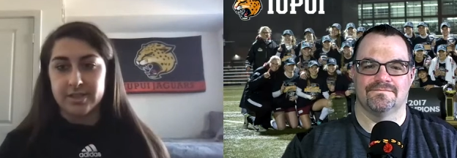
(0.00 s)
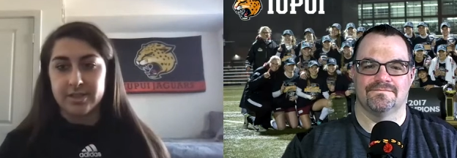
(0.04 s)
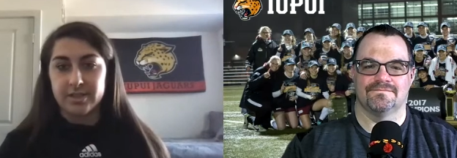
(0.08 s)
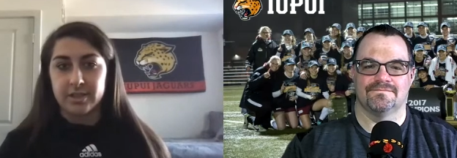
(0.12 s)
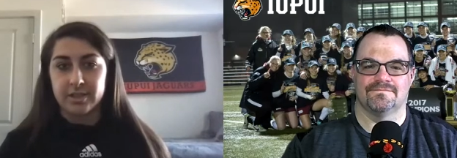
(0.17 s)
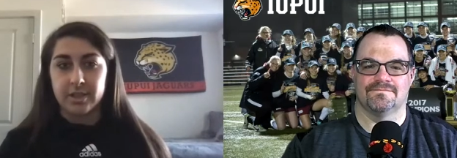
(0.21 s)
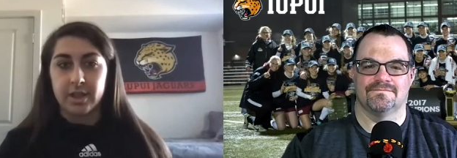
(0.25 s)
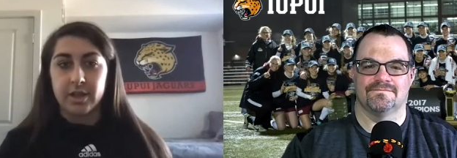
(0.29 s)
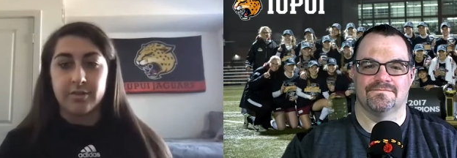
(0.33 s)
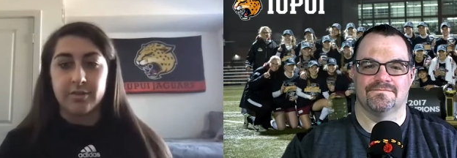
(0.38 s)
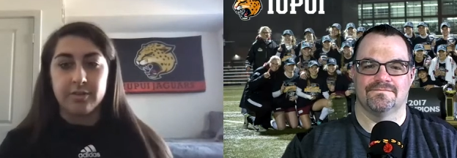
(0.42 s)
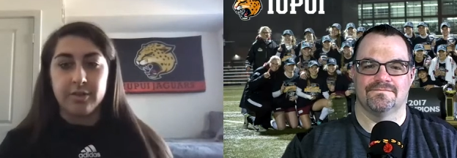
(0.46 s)

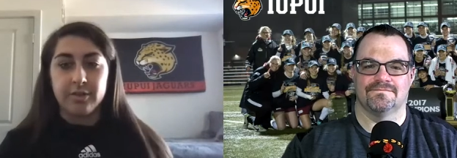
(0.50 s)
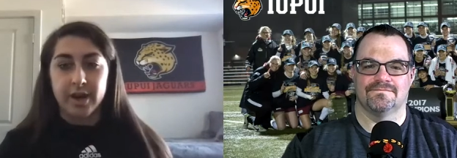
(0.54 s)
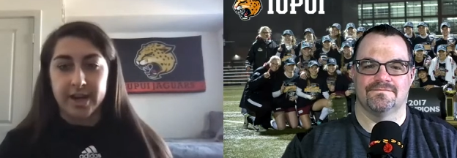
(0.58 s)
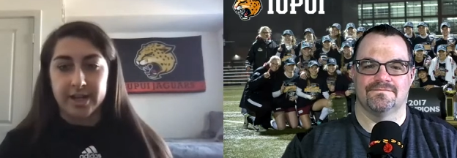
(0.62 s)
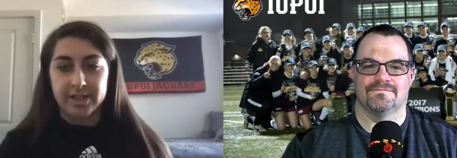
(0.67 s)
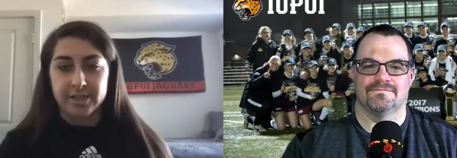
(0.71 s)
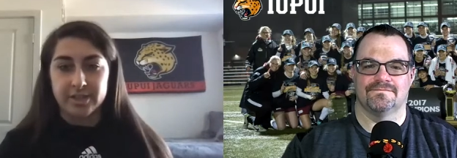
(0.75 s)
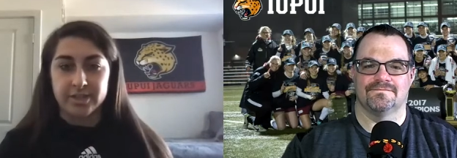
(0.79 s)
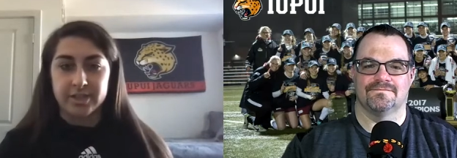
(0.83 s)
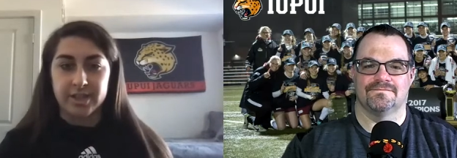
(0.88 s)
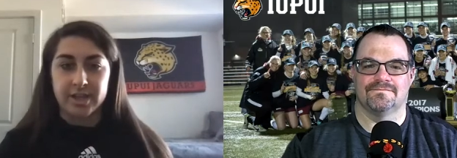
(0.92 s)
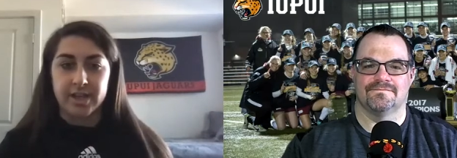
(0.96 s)
Speaker 1: love for
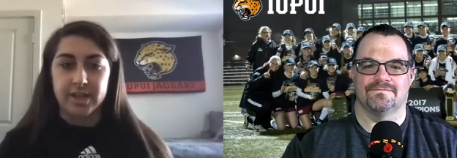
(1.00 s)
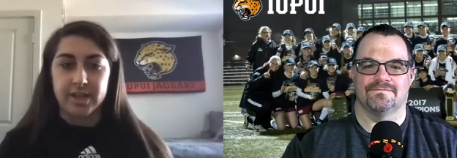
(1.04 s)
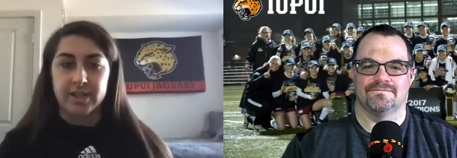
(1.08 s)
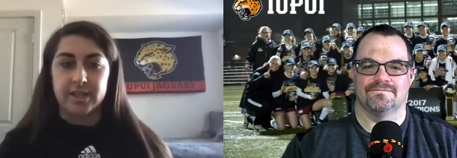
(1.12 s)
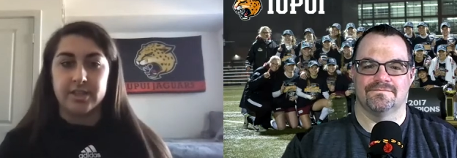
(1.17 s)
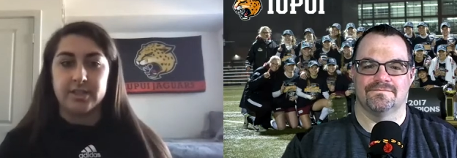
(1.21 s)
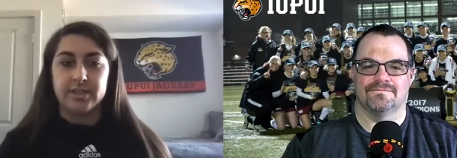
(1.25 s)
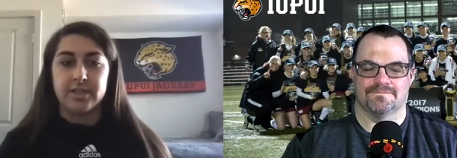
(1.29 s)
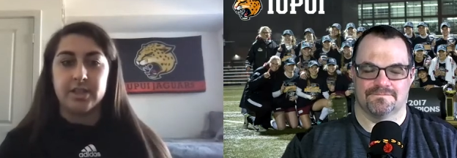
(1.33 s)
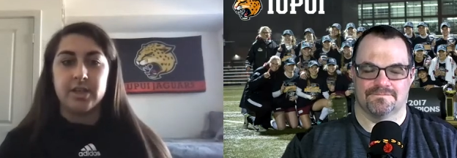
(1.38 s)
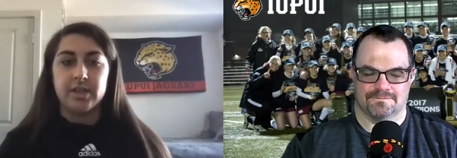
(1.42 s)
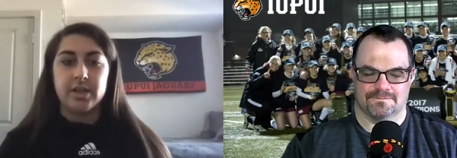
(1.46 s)

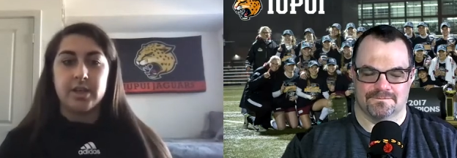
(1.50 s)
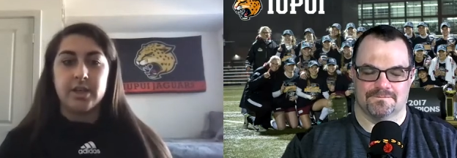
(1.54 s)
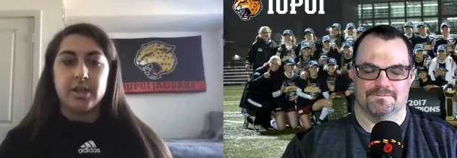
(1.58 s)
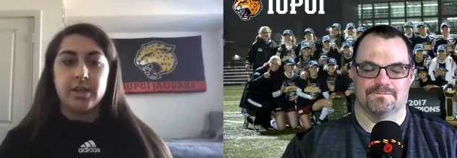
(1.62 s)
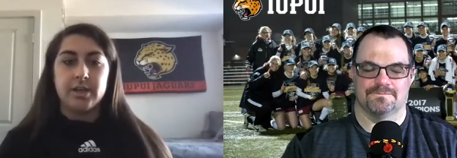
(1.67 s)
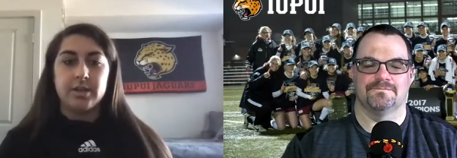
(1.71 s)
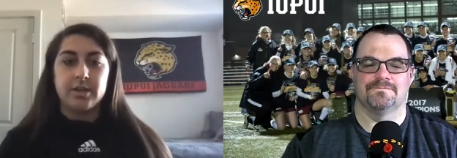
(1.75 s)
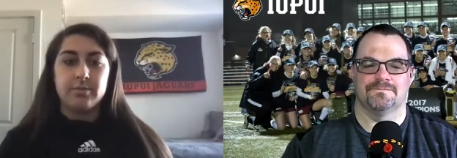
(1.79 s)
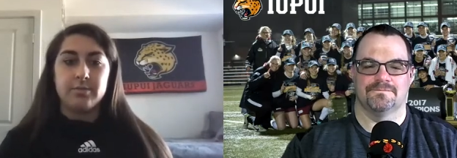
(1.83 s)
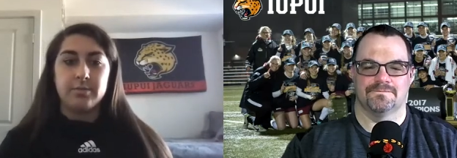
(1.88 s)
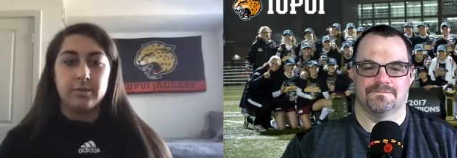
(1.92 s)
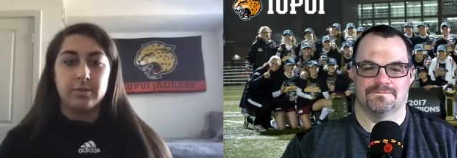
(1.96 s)
exercise,
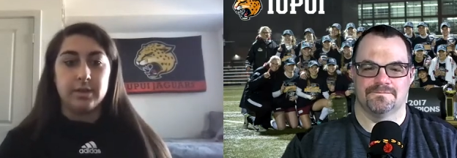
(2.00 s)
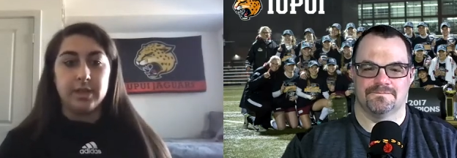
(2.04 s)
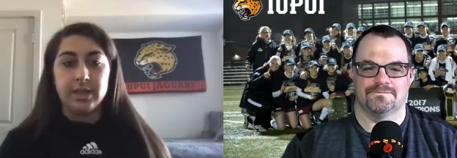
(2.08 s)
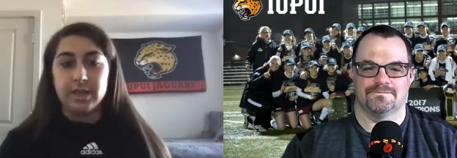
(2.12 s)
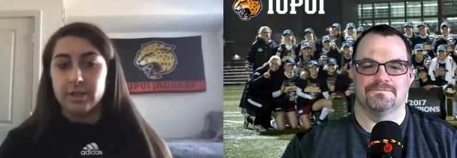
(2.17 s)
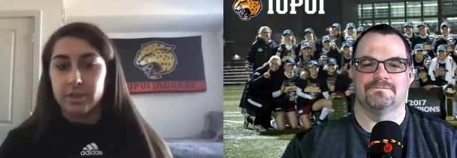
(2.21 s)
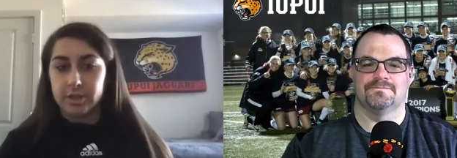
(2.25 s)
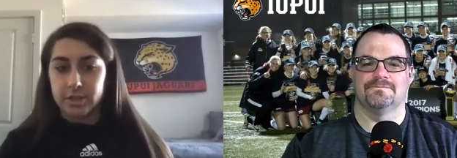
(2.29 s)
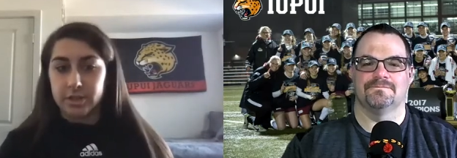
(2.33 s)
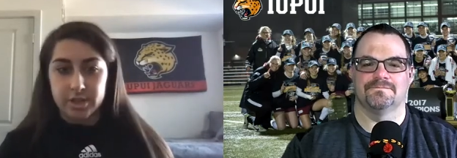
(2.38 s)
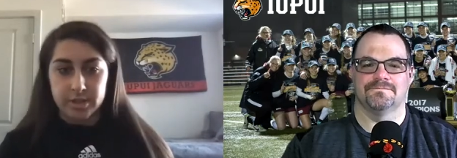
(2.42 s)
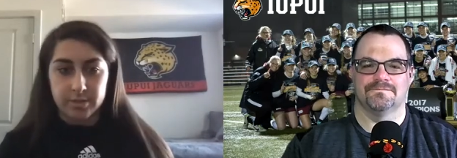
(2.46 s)

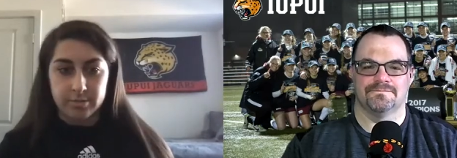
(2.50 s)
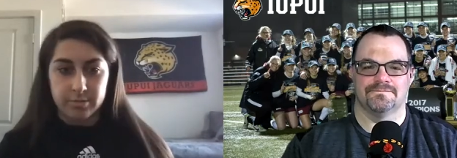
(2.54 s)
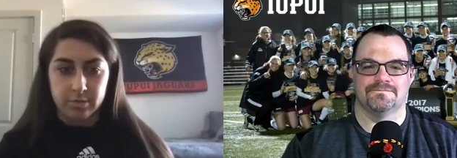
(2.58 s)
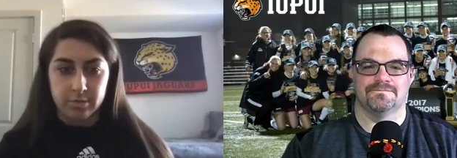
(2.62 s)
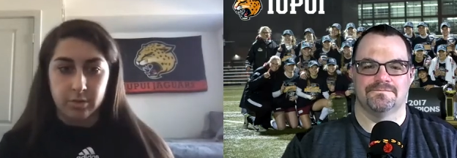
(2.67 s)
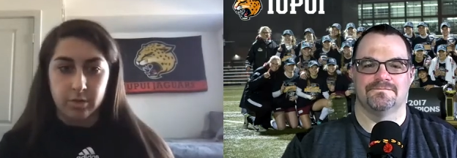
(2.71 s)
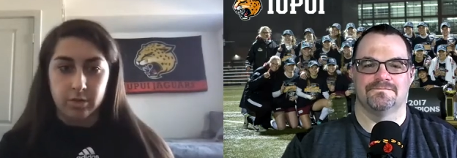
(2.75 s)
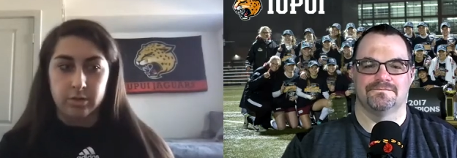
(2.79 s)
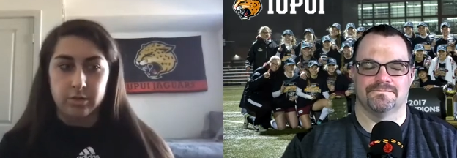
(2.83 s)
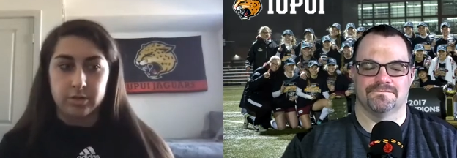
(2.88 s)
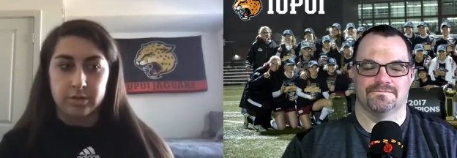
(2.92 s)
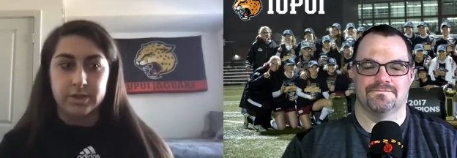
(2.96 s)
leadership
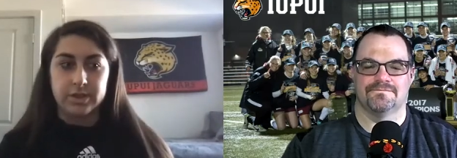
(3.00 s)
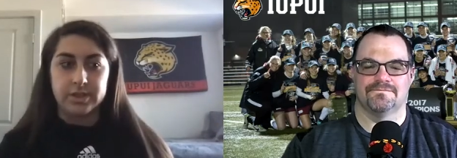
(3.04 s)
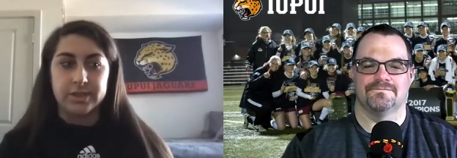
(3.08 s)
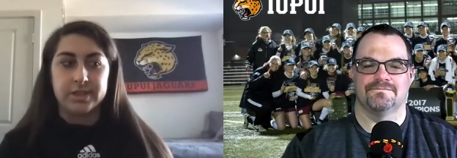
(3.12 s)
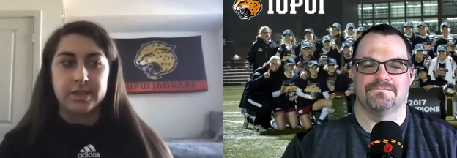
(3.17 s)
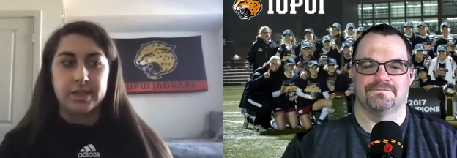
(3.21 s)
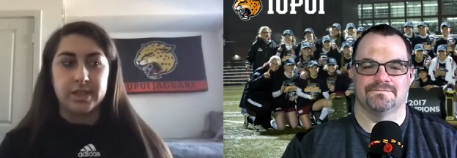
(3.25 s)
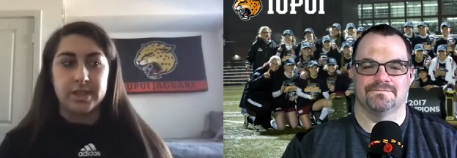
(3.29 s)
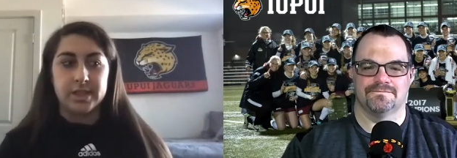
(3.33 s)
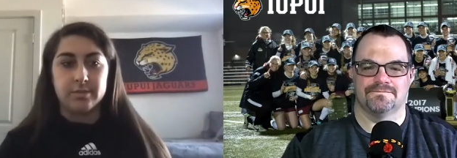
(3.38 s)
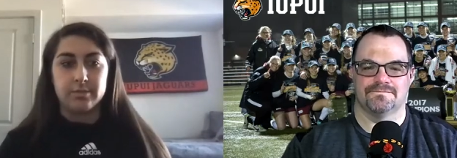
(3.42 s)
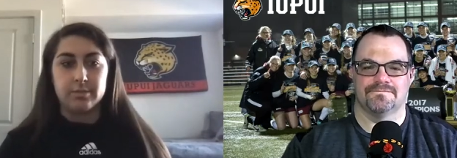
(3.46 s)
roles,
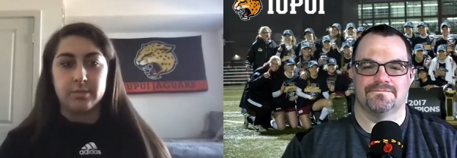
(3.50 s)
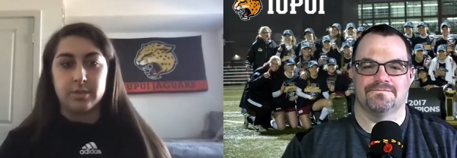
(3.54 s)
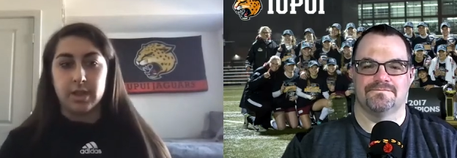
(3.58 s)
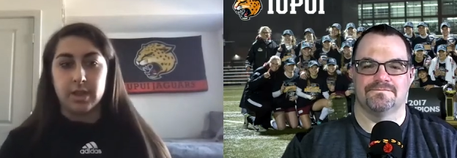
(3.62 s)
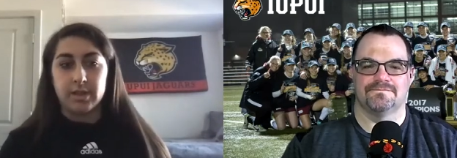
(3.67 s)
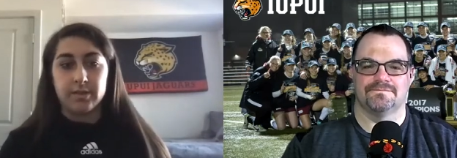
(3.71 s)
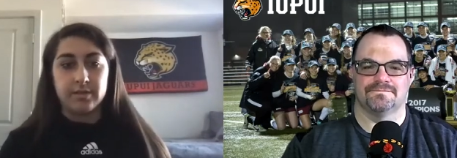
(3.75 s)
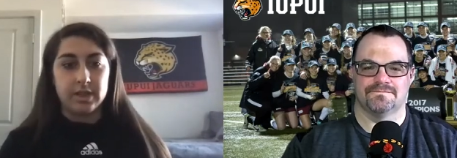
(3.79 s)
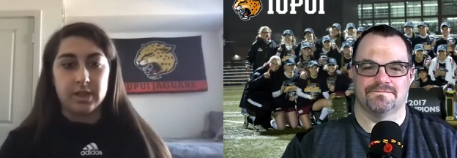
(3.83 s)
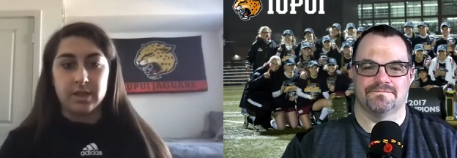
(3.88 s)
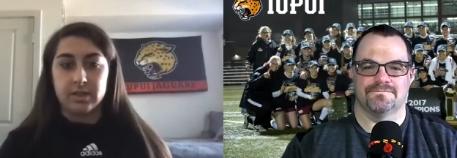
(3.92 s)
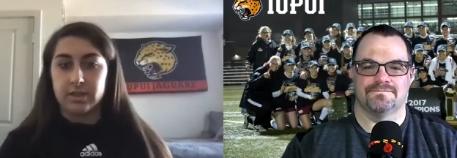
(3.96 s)
um,
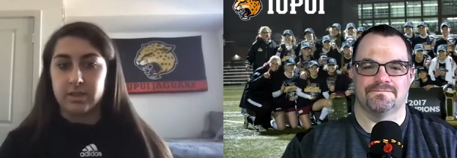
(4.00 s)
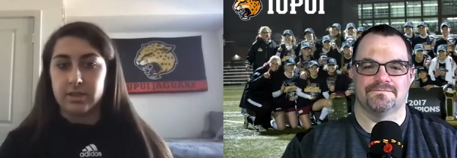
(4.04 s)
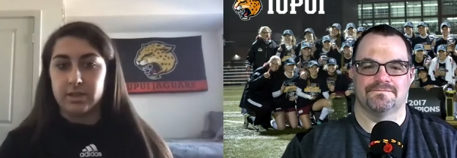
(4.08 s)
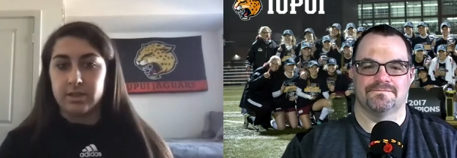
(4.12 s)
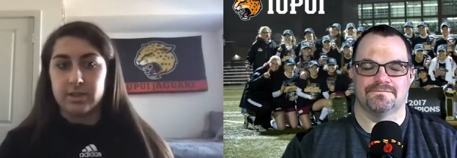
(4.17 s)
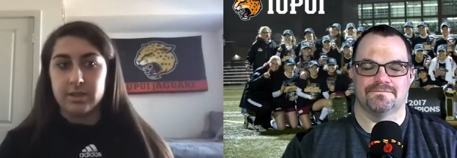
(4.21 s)
loving